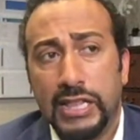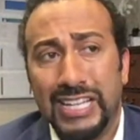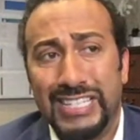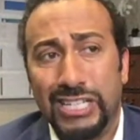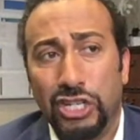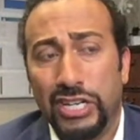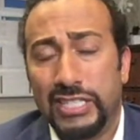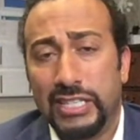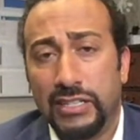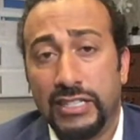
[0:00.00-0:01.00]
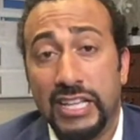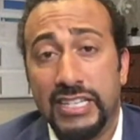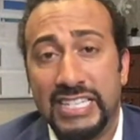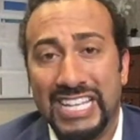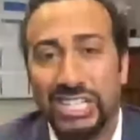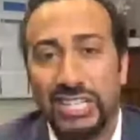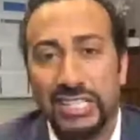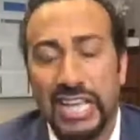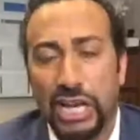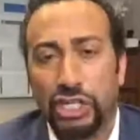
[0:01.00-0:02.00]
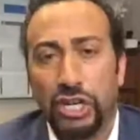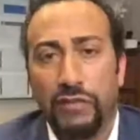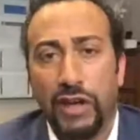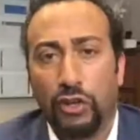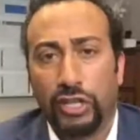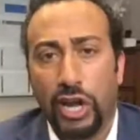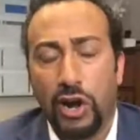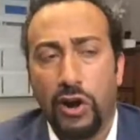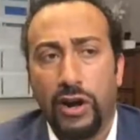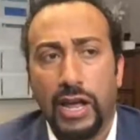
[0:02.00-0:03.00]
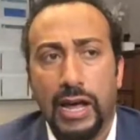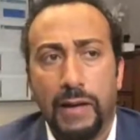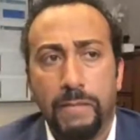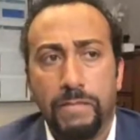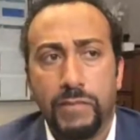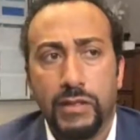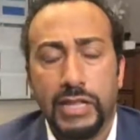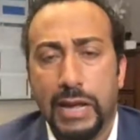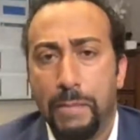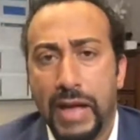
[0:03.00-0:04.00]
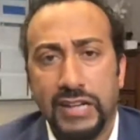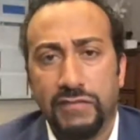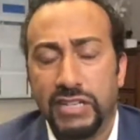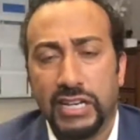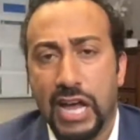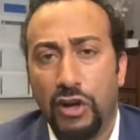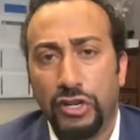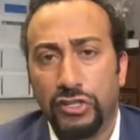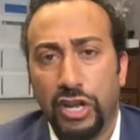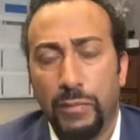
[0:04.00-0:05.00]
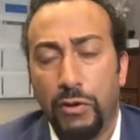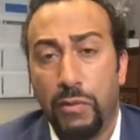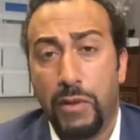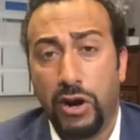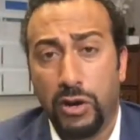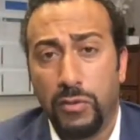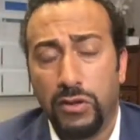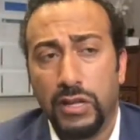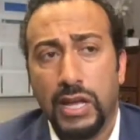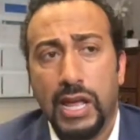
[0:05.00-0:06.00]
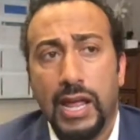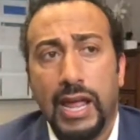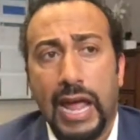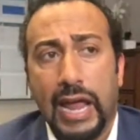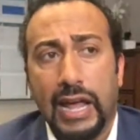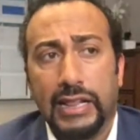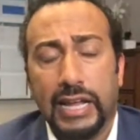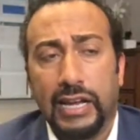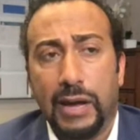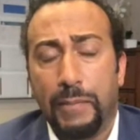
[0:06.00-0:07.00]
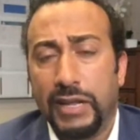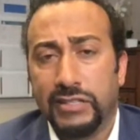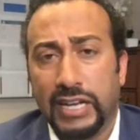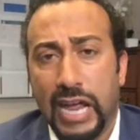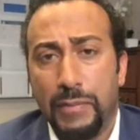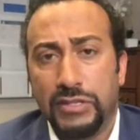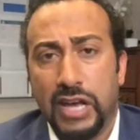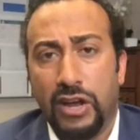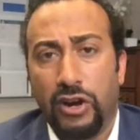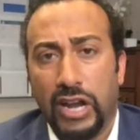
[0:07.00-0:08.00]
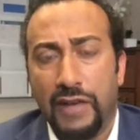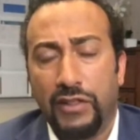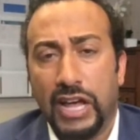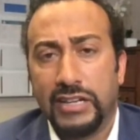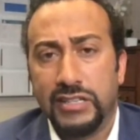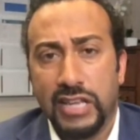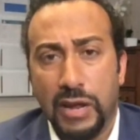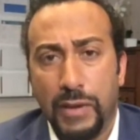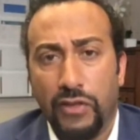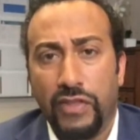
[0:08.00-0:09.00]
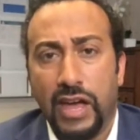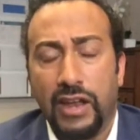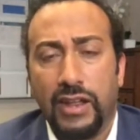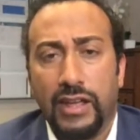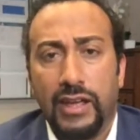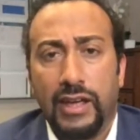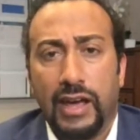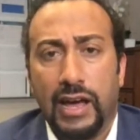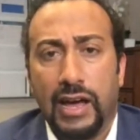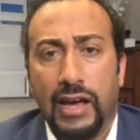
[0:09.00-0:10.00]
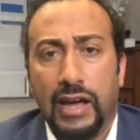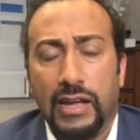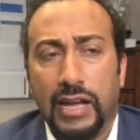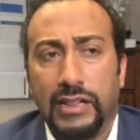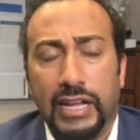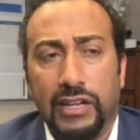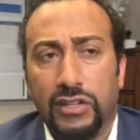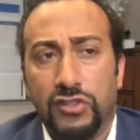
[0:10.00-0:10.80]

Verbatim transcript: The digit the digitization of healthcare, um, the impact of technology is going to be remarkable, and I think companies like Amazon are going to have a lot to say about that. Uh, I, I, think